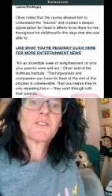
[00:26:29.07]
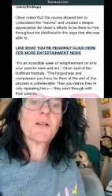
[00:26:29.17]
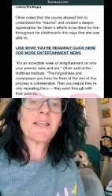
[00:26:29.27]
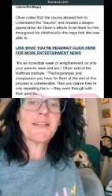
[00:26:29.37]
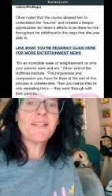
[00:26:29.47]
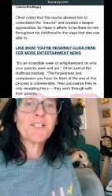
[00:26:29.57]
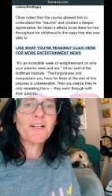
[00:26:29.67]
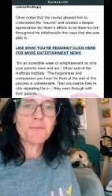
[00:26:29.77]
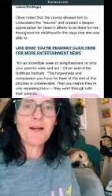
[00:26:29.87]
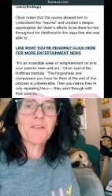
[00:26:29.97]
again, he
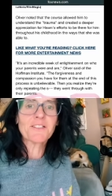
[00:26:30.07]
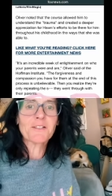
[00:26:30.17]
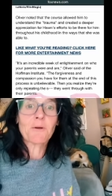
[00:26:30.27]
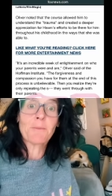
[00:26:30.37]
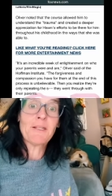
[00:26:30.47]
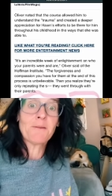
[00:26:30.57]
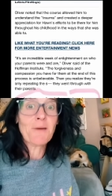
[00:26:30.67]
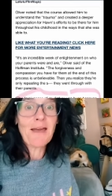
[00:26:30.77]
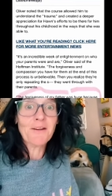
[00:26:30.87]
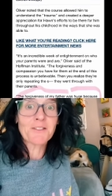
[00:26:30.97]
talks about all these like repeating
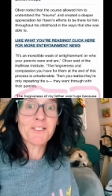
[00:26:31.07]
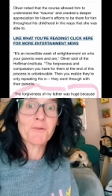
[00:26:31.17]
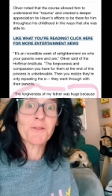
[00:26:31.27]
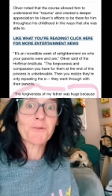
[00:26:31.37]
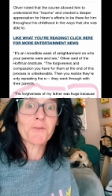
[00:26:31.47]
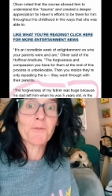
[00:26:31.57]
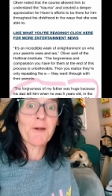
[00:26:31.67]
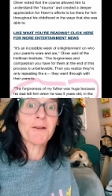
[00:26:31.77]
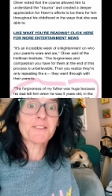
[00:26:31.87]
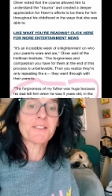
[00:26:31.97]
patterns that you went through with your
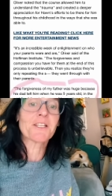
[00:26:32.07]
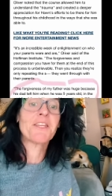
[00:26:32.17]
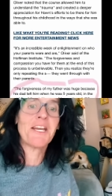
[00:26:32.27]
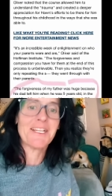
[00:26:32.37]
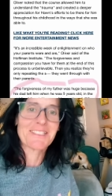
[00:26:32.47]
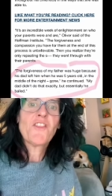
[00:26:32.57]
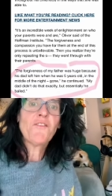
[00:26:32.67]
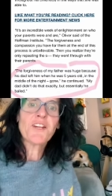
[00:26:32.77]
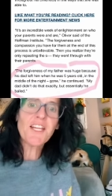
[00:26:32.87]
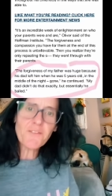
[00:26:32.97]
parents. Look at this. The
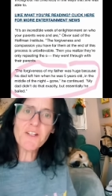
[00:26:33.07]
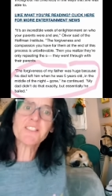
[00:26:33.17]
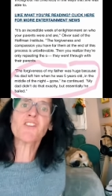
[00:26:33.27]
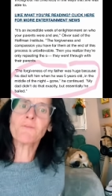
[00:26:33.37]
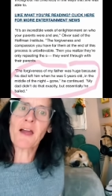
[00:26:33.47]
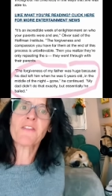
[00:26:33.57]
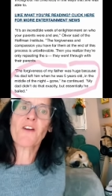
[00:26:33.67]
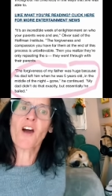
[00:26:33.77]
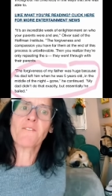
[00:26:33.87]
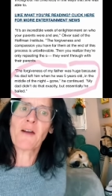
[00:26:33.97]
forgiveness of my
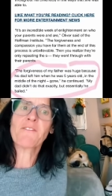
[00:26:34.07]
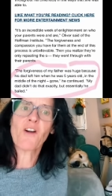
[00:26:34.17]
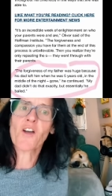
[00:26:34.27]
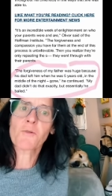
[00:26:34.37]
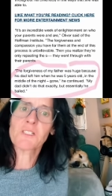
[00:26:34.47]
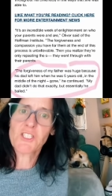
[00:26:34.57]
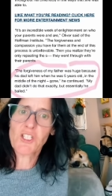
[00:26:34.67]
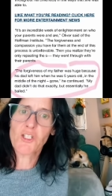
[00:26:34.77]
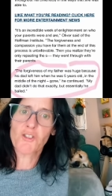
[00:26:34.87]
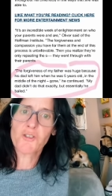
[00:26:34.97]
thought, my father was
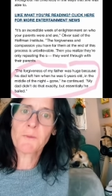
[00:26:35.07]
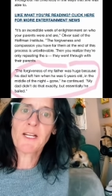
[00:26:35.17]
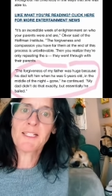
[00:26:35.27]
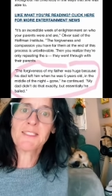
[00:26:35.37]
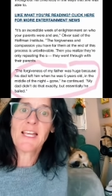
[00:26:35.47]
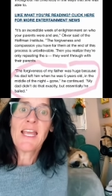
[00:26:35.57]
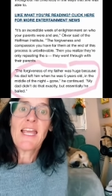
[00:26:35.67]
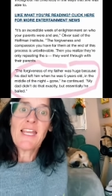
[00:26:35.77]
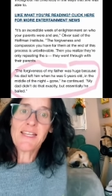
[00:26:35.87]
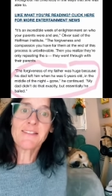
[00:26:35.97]
huge because
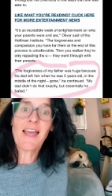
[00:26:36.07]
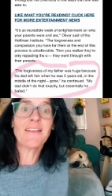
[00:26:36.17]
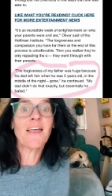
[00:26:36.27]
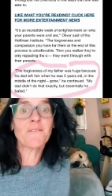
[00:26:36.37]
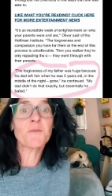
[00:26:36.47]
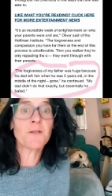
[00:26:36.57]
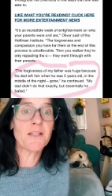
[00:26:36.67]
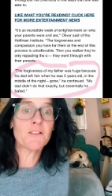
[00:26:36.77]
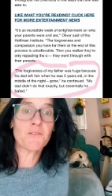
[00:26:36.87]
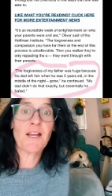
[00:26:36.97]
his dad left him when
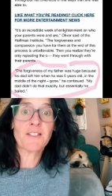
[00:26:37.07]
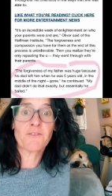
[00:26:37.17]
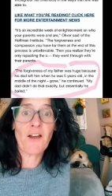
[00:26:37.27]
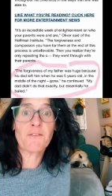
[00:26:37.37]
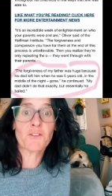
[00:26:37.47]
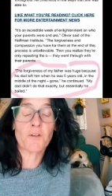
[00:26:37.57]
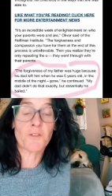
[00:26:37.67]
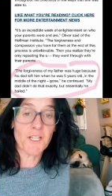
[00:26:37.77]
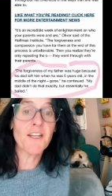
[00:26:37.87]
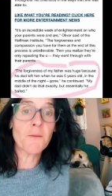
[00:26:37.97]
he was five, five years old
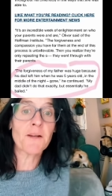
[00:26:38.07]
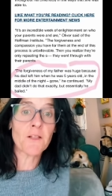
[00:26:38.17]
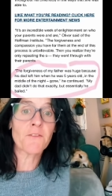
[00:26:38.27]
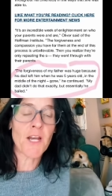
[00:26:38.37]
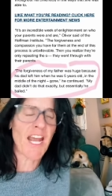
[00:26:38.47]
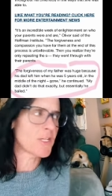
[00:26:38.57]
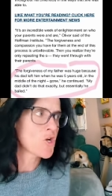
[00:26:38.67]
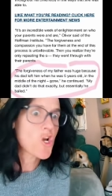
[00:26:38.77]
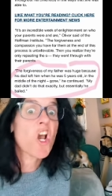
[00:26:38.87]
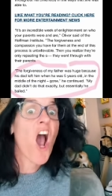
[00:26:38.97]
in the middle of the night,
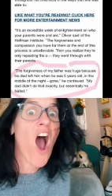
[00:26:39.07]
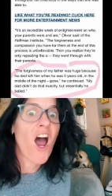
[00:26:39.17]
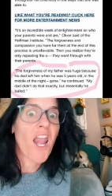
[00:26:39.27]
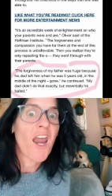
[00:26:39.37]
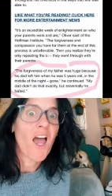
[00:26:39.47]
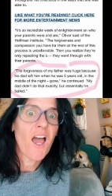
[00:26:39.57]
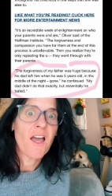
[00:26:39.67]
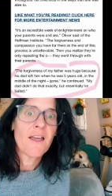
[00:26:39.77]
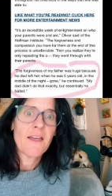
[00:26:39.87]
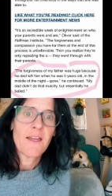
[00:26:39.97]
gone.
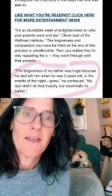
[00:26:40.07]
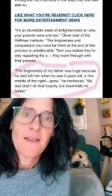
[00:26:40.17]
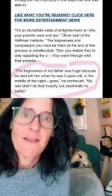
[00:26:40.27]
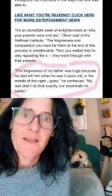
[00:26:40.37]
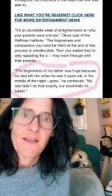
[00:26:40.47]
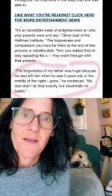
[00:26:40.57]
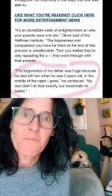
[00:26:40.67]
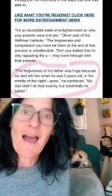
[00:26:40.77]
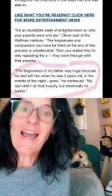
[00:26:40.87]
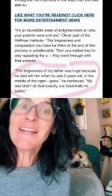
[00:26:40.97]

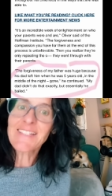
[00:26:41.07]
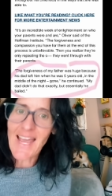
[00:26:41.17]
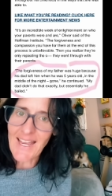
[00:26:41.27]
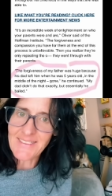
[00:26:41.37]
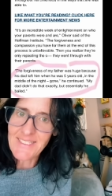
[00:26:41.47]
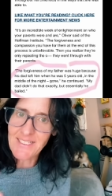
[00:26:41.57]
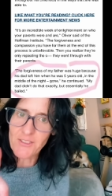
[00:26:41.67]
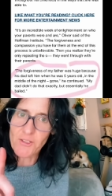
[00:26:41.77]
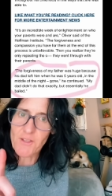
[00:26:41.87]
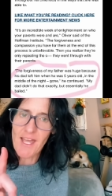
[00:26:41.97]
My dad
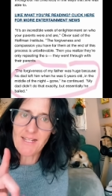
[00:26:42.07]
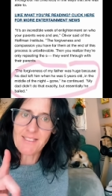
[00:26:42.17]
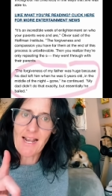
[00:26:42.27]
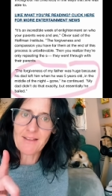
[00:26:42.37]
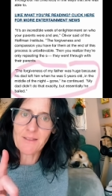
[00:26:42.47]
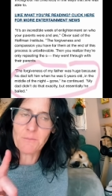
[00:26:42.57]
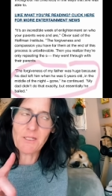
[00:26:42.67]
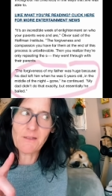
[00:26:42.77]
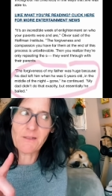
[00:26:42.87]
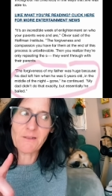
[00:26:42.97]
didn't do that exactly,
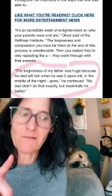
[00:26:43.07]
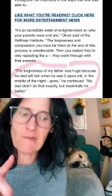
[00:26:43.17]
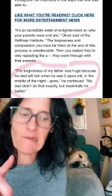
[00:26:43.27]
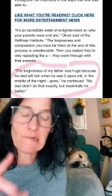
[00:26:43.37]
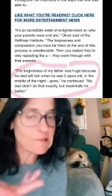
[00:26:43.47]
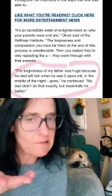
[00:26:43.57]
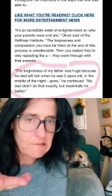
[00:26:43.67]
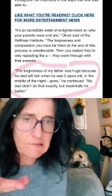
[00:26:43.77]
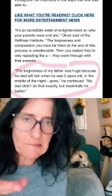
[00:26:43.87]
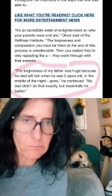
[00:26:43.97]
but like
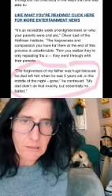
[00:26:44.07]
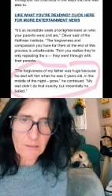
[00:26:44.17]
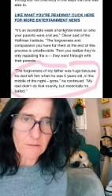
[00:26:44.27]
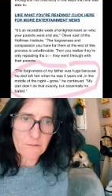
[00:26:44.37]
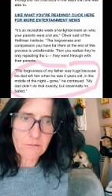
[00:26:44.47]
essentially he bailed.